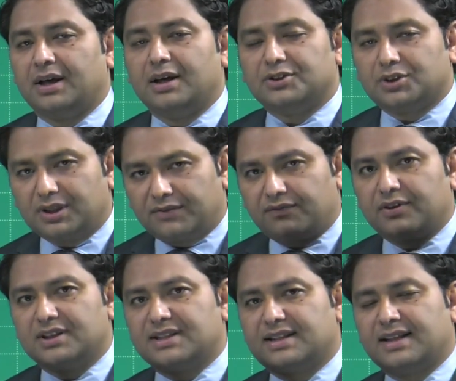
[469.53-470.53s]
So, the
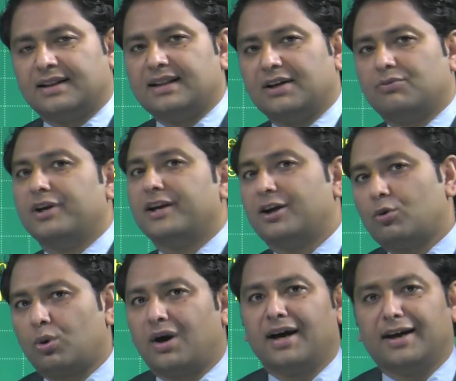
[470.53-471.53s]
first thing that we
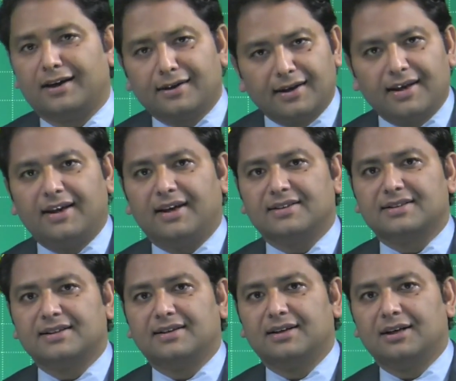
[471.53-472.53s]
require is